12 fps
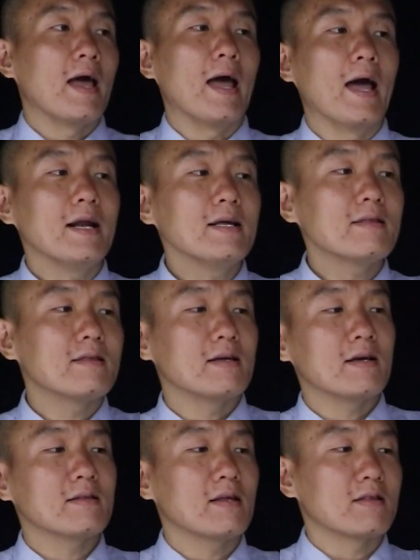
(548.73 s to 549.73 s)

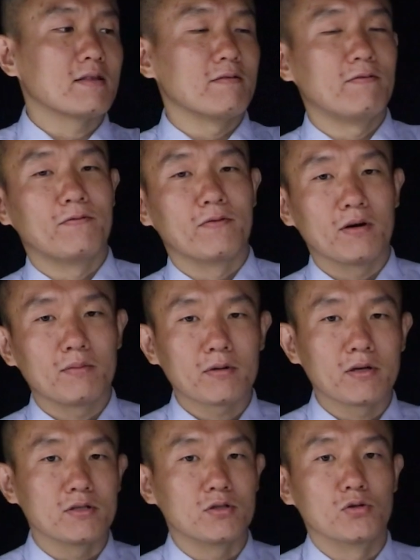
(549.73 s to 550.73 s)
anything that the firm
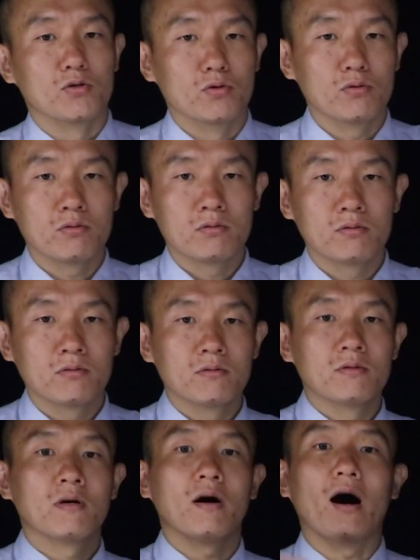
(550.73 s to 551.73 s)
could do,
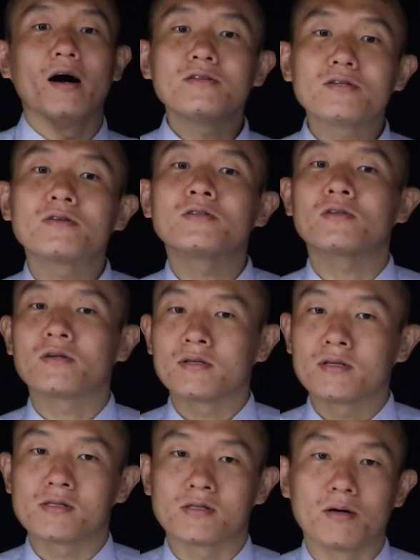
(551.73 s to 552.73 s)
under certain
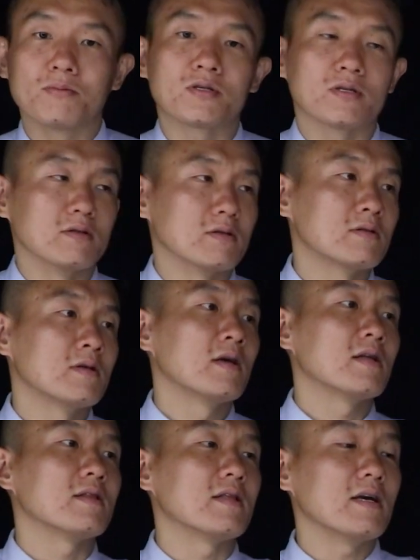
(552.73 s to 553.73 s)
assumptions,
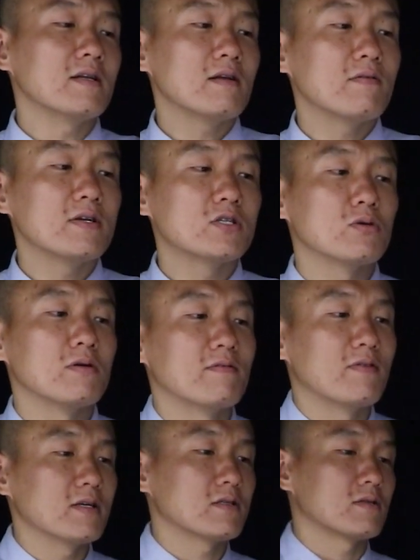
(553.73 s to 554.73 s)
the individual
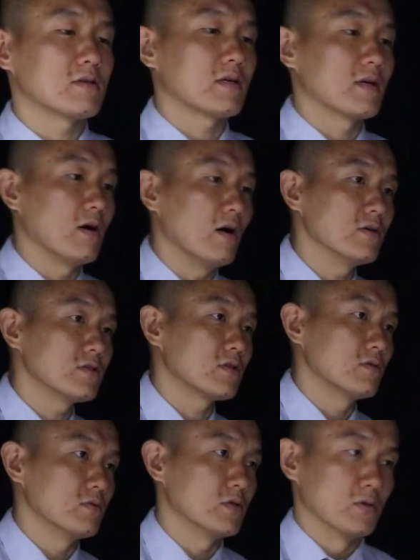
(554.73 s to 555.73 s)
investor can
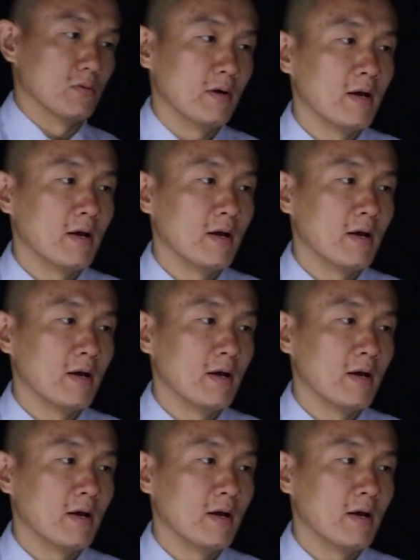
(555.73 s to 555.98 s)
also do.